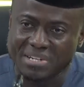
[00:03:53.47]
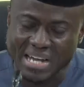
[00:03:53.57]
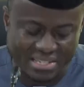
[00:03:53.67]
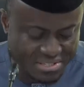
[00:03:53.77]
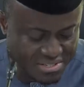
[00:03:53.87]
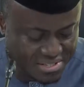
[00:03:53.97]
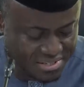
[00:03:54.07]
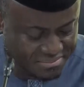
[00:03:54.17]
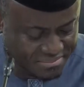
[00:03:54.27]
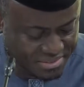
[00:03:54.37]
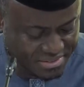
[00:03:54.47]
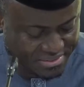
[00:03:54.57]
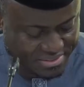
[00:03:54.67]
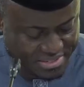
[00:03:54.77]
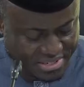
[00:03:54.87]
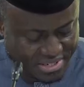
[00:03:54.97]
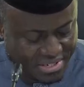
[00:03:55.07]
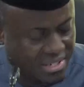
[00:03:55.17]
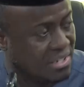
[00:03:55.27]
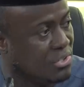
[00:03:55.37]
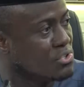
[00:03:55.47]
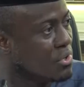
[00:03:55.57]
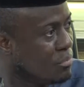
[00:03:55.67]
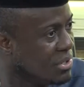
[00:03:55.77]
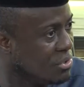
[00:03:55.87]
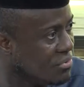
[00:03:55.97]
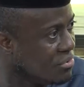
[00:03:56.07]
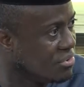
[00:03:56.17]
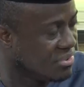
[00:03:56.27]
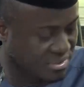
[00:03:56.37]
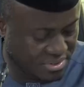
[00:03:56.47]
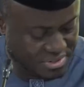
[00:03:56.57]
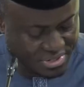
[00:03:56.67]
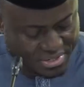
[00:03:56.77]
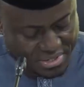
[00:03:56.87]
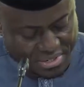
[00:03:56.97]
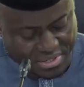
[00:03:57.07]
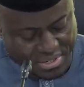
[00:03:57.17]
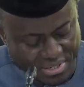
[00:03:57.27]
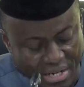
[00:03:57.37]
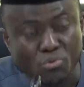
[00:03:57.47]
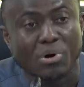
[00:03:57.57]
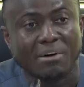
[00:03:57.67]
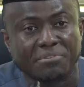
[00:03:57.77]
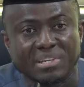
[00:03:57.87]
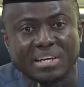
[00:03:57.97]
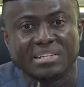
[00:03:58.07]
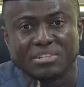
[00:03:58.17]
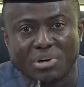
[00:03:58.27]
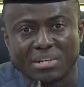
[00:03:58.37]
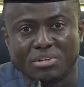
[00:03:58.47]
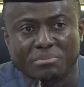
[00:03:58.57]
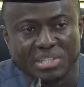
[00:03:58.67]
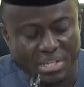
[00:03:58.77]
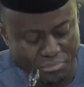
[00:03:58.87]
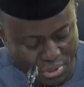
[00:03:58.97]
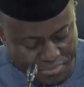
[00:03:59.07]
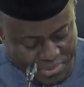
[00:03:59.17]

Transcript: has seen the African courts affirming their role as an